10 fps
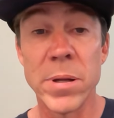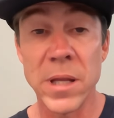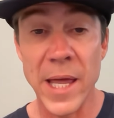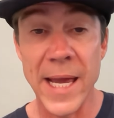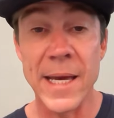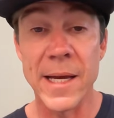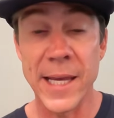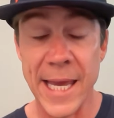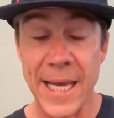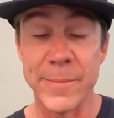play a
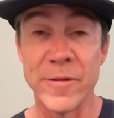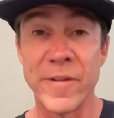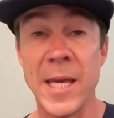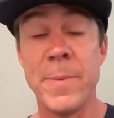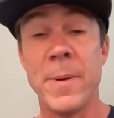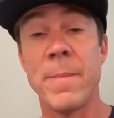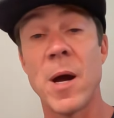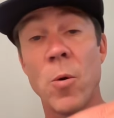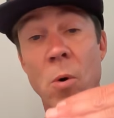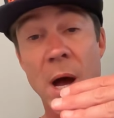game of keeping
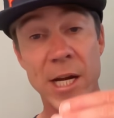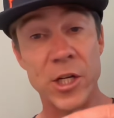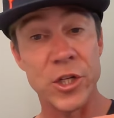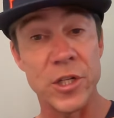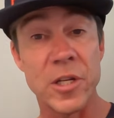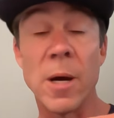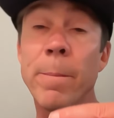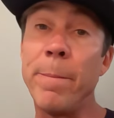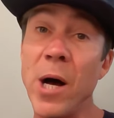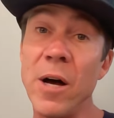my wattages
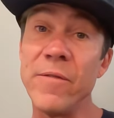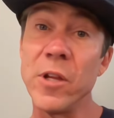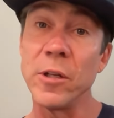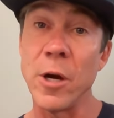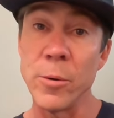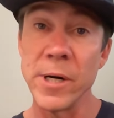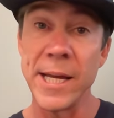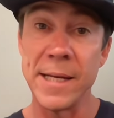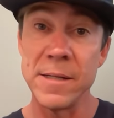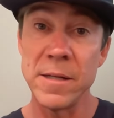above the lower
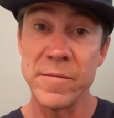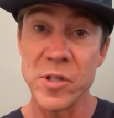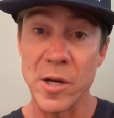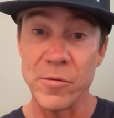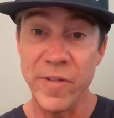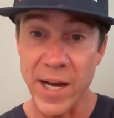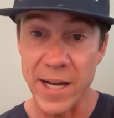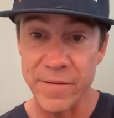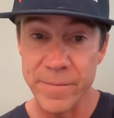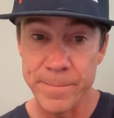end of zone 5.